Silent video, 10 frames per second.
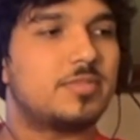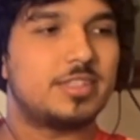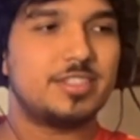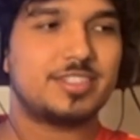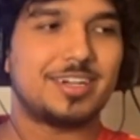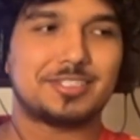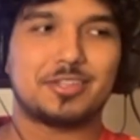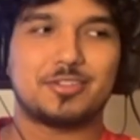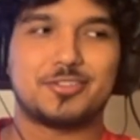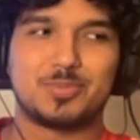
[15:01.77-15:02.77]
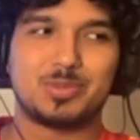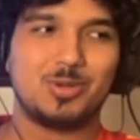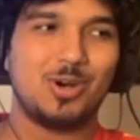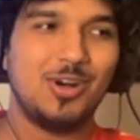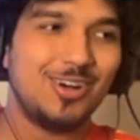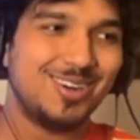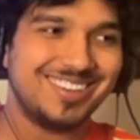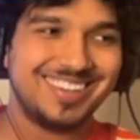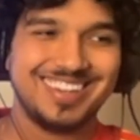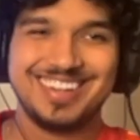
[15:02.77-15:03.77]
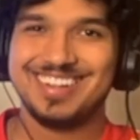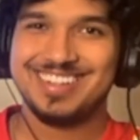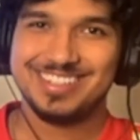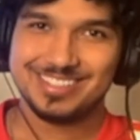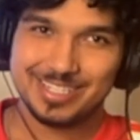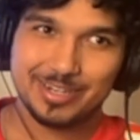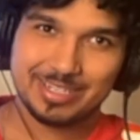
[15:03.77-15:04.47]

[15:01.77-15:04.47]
This guy's at the Super Bowl. Shout